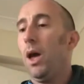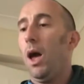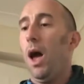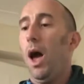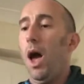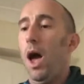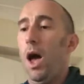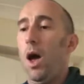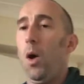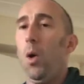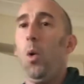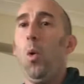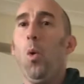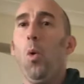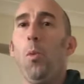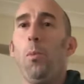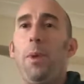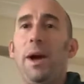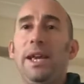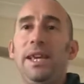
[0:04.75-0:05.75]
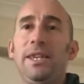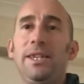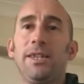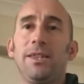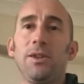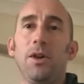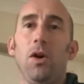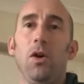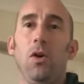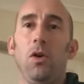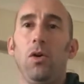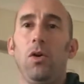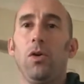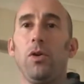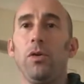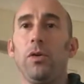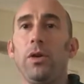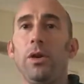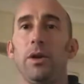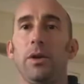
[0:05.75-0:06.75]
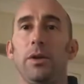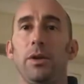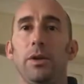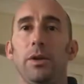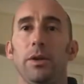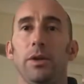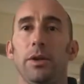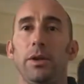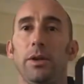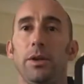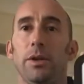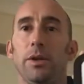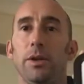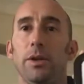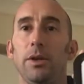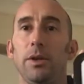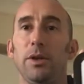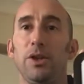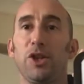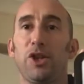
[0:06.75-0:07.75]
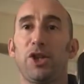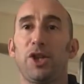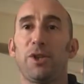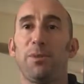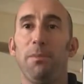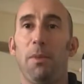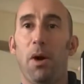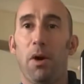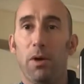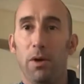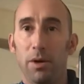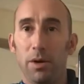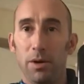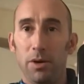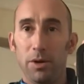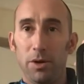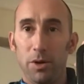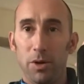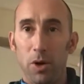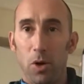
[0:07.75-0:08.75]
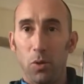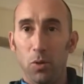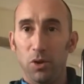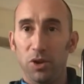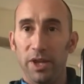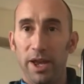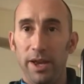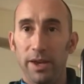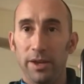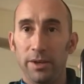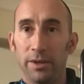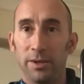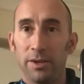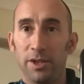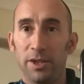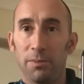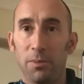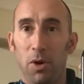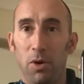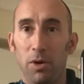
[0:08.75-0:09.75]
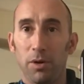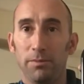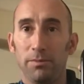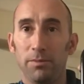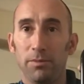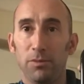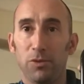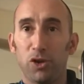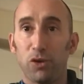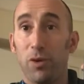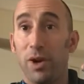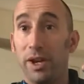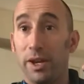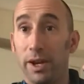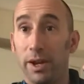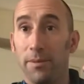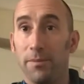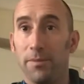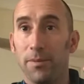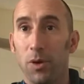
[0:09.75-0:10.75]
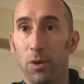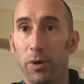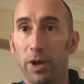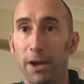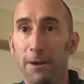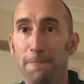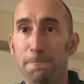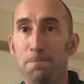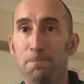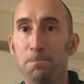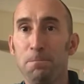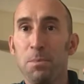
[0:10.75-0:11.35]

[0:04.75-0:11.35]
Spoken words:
all based on smart goal setting, smart training, okay?